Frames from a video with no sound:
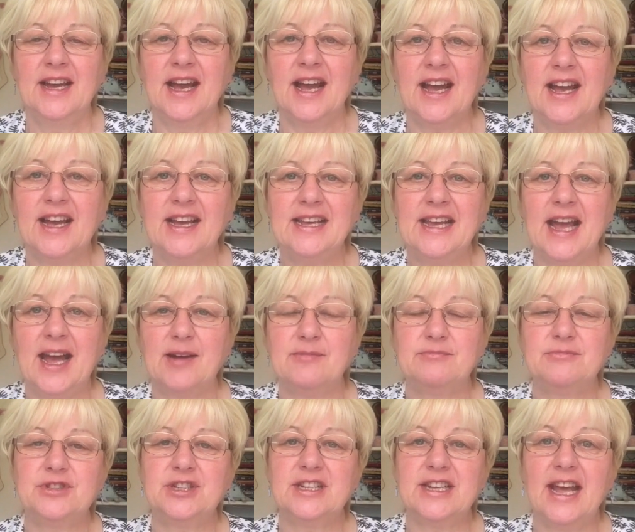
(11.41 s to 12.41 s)
I
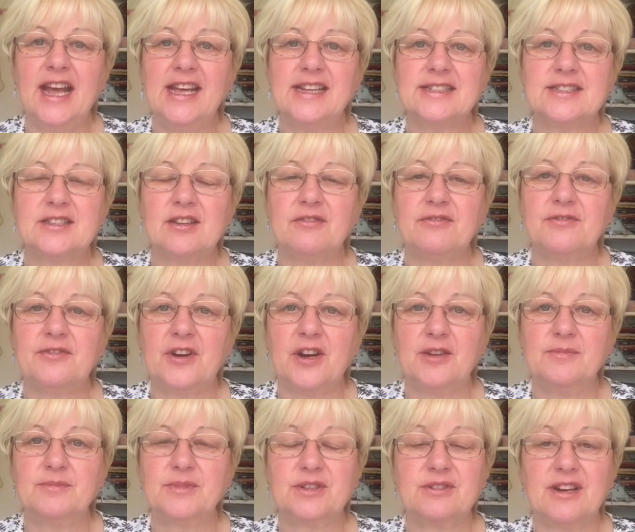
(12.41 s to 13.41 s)
am Jeanette
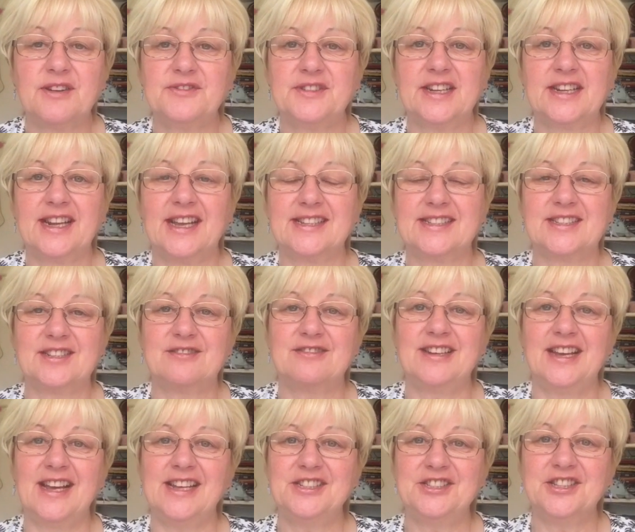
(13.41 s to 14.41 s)
from Crafty Clegg's
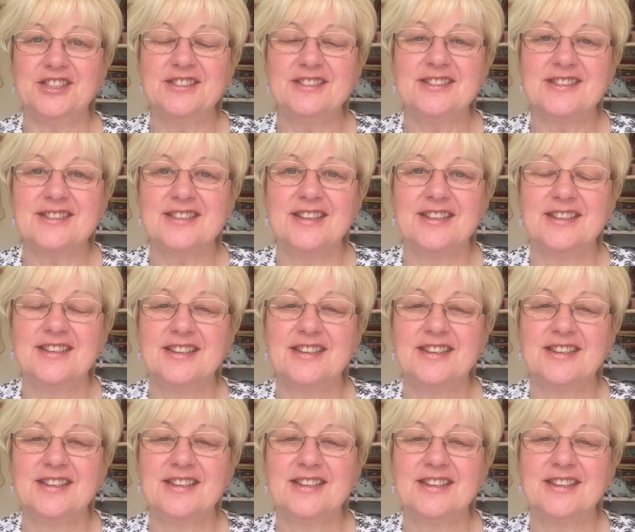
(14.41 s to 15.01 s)
Creations,